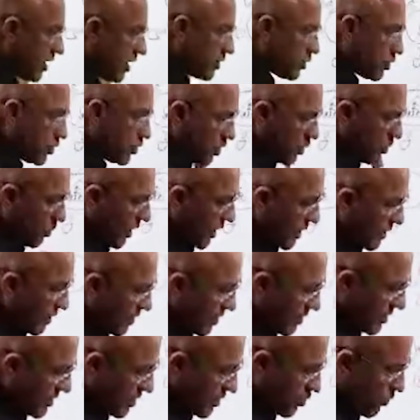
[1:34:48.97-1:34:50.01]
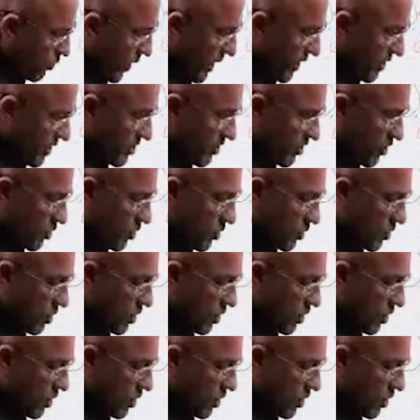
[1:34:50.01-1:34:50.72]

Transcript: you know what this virus is,